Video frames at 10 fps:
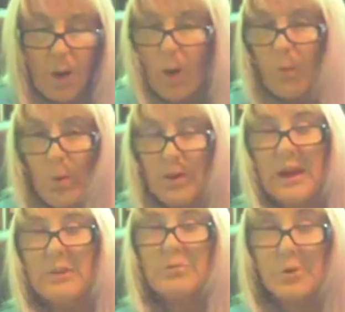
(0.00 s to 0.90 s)
I
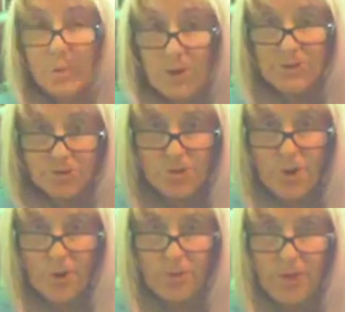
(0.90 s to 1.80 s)
want everyone to
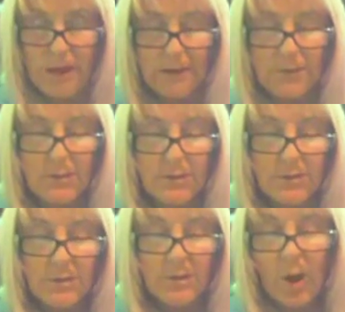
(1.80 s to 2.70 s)
know that
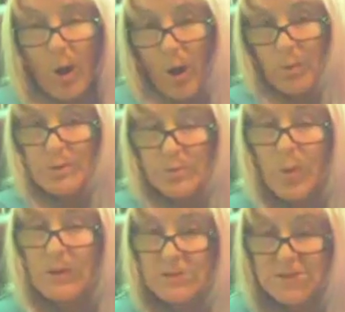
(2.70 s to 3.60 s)
I was
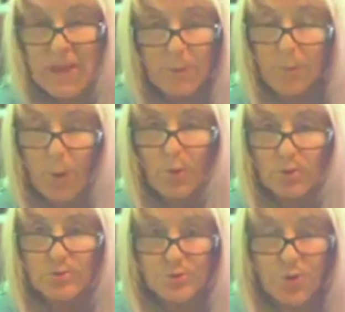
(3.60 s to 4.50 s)
once that
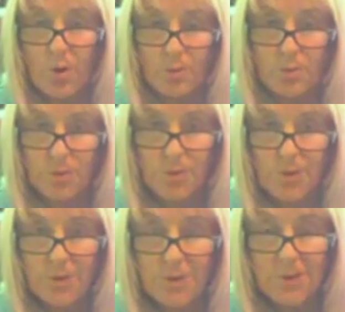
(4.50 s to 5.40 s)
broken soul,
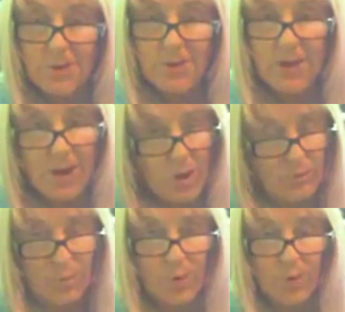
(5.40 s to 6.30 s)
and
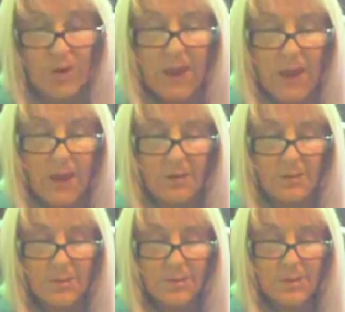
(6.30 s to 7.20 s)
I've learnt now
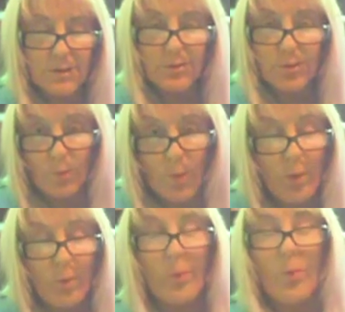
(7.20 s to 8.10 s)
that
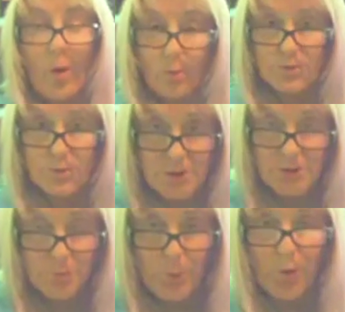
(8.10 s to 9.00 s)
what was
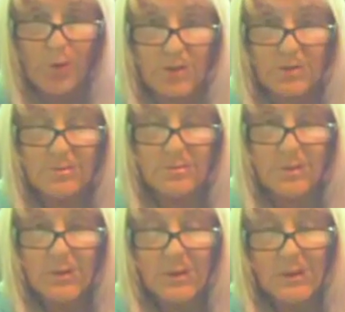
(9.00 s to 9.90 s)
once broken
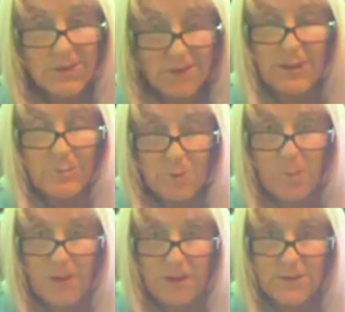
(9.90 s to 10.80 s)
can be
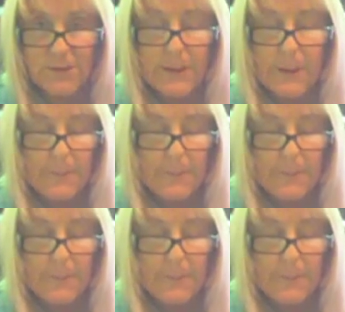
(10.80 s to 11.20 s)
mended.